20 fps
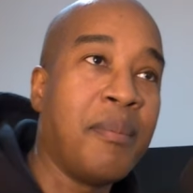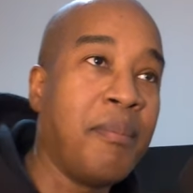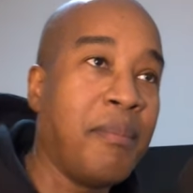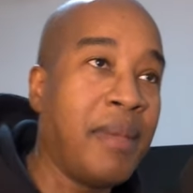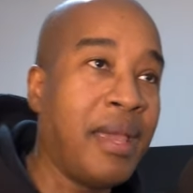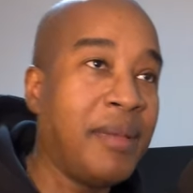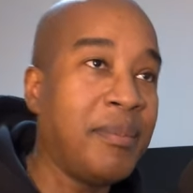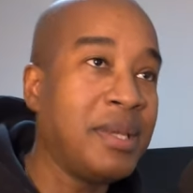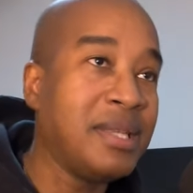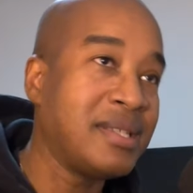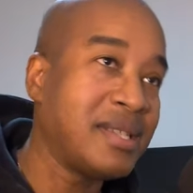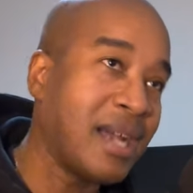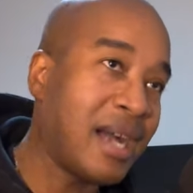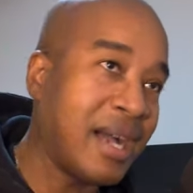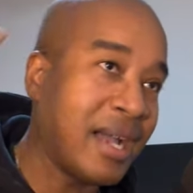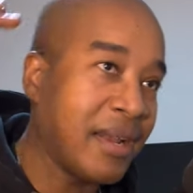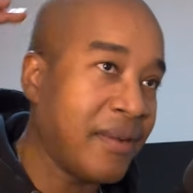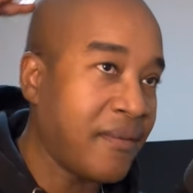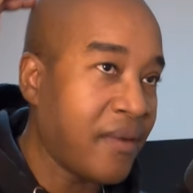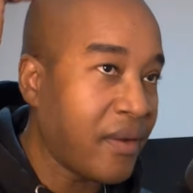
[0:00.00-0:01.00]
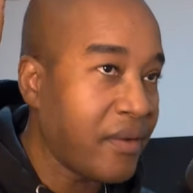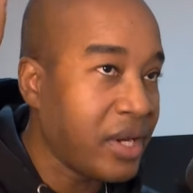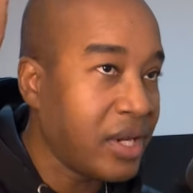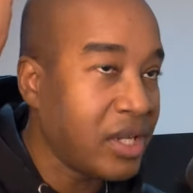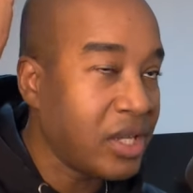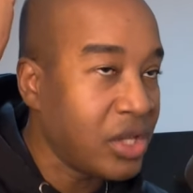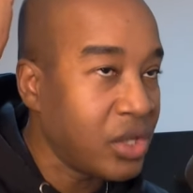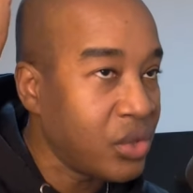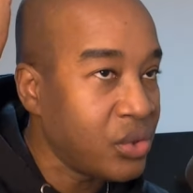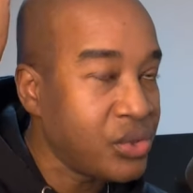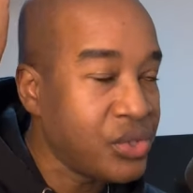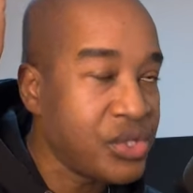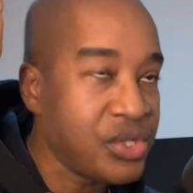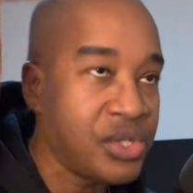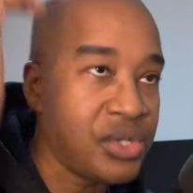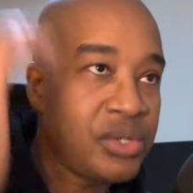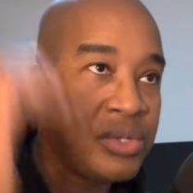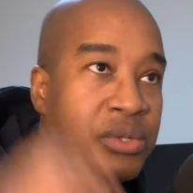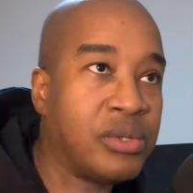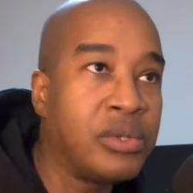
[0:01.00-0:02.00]
may be tied very close
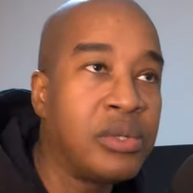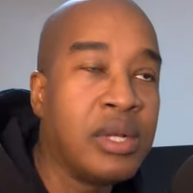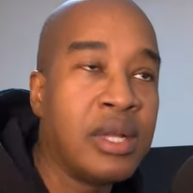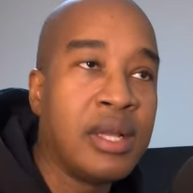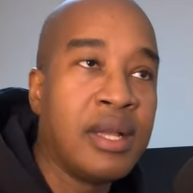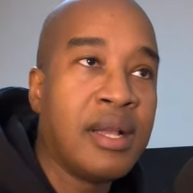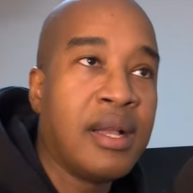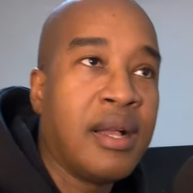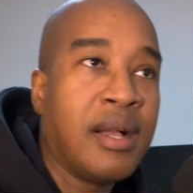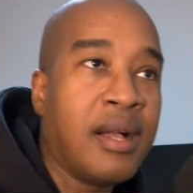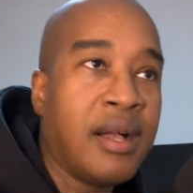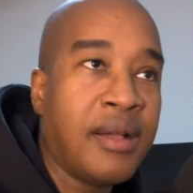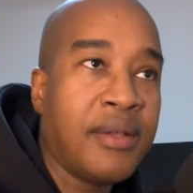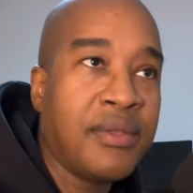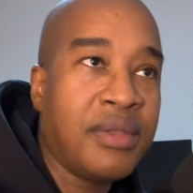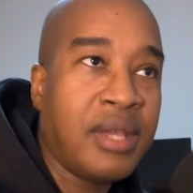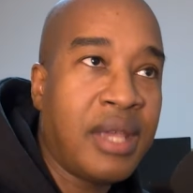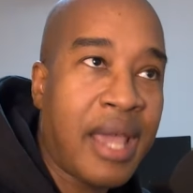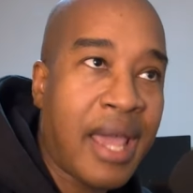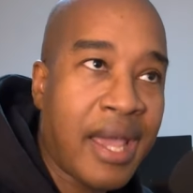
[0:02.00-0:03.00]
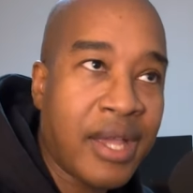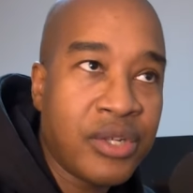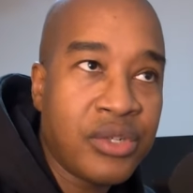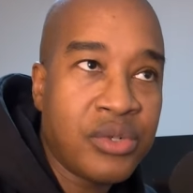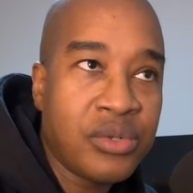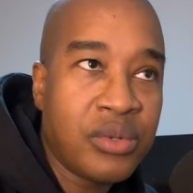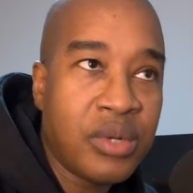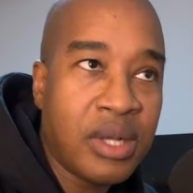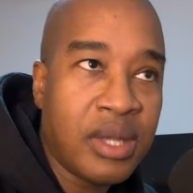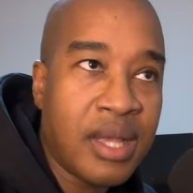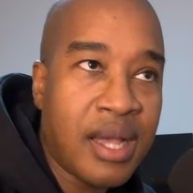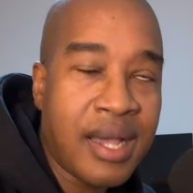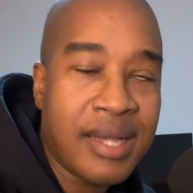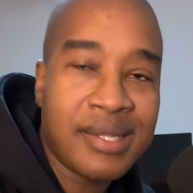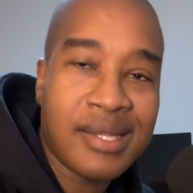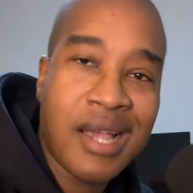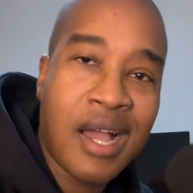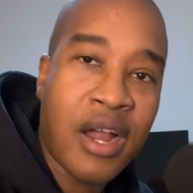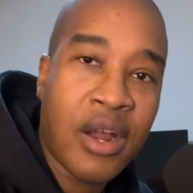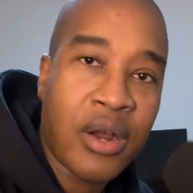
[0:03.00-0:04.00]
to uh, the Andrew
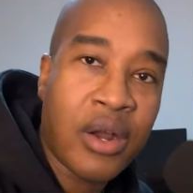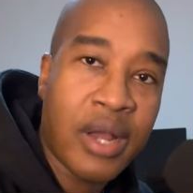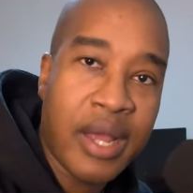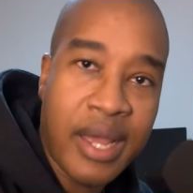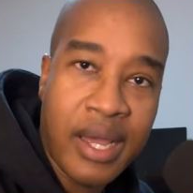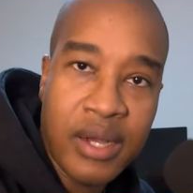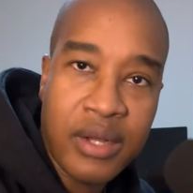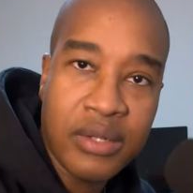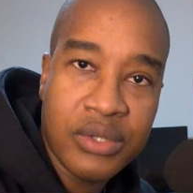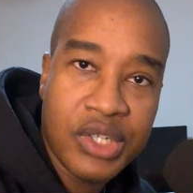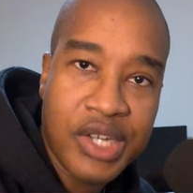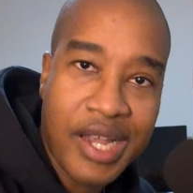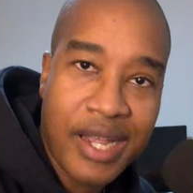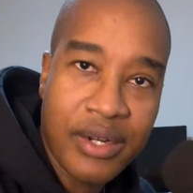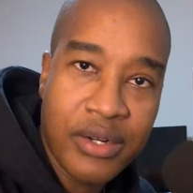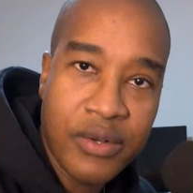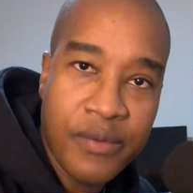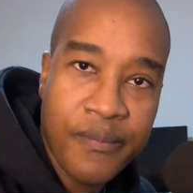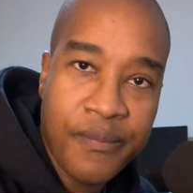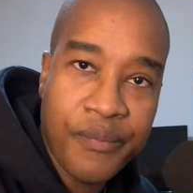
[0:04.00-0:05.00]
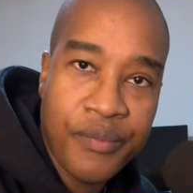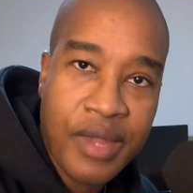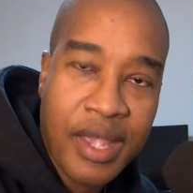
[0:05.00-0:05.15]
Alliance IRL channel.